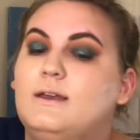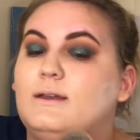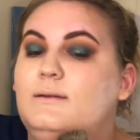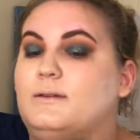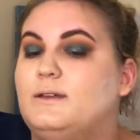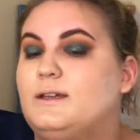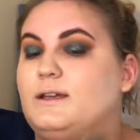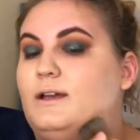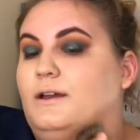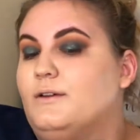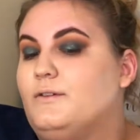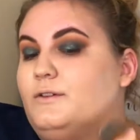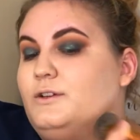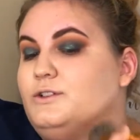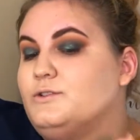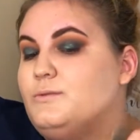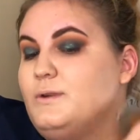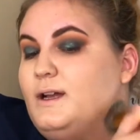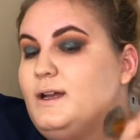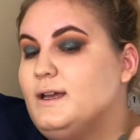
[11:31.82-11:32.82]
I mean,
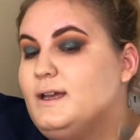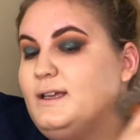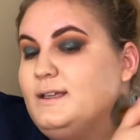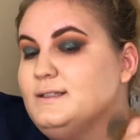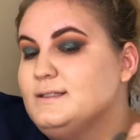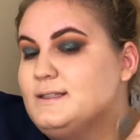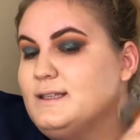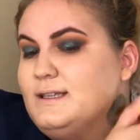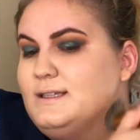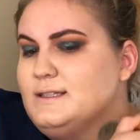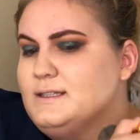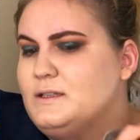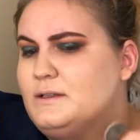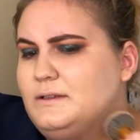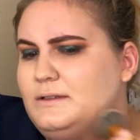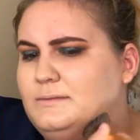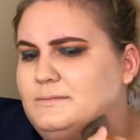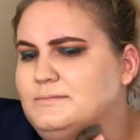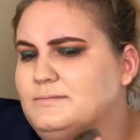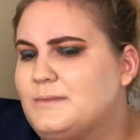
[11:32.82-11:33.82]
coverage wise, it's
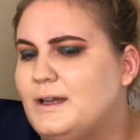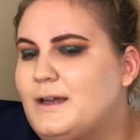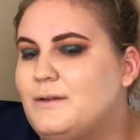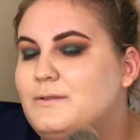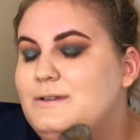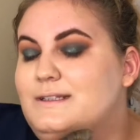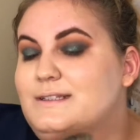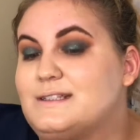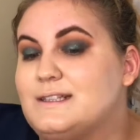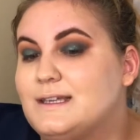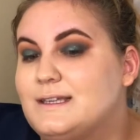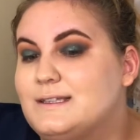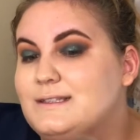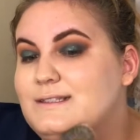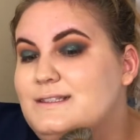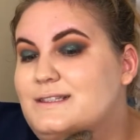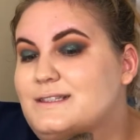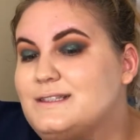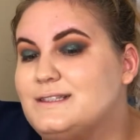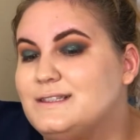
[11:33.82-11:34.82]
I'm gonna say
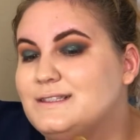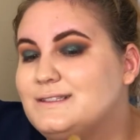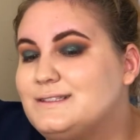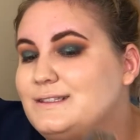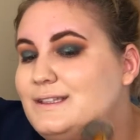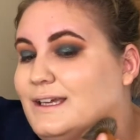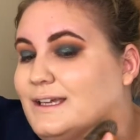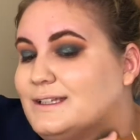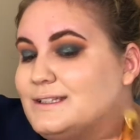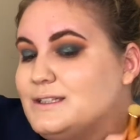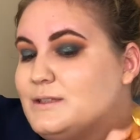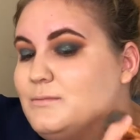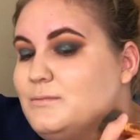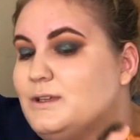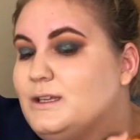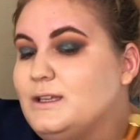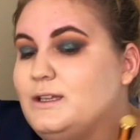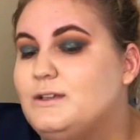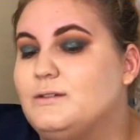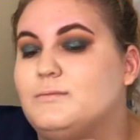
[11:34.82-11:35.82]
it's light to
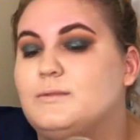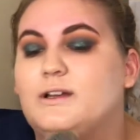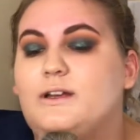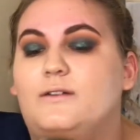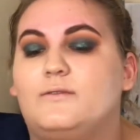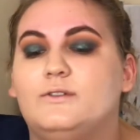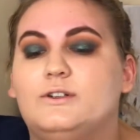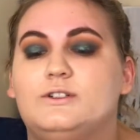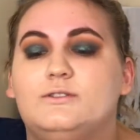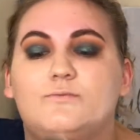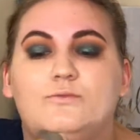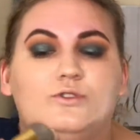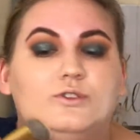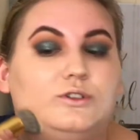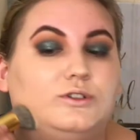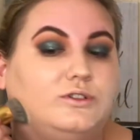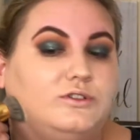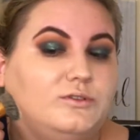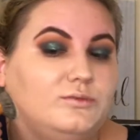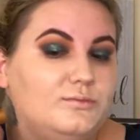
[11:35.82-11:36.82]
medium coverage,
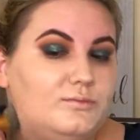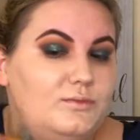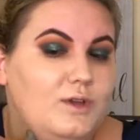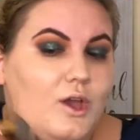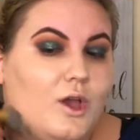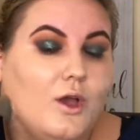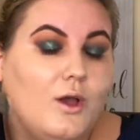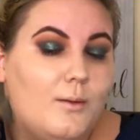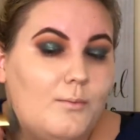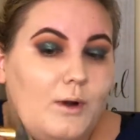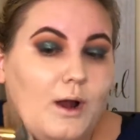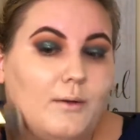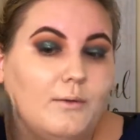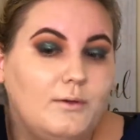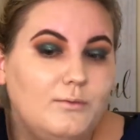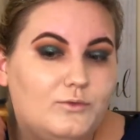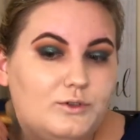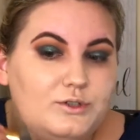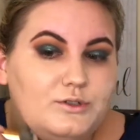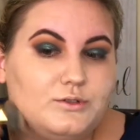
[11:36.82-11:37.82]
probably
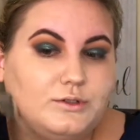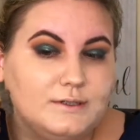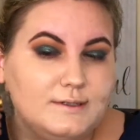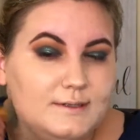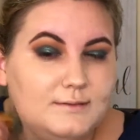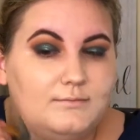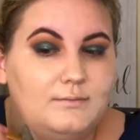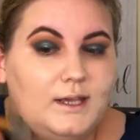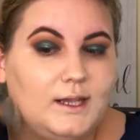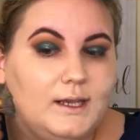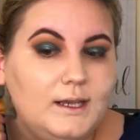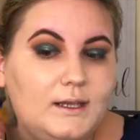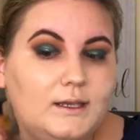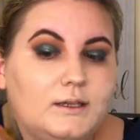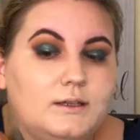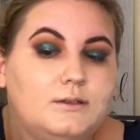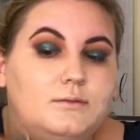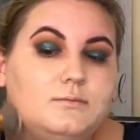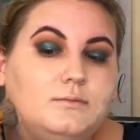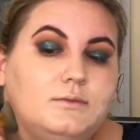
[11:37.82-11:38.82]
more towards
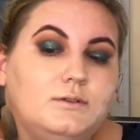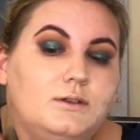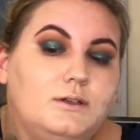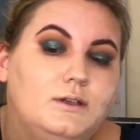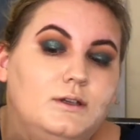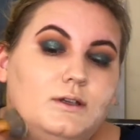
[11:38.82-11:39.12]
medium.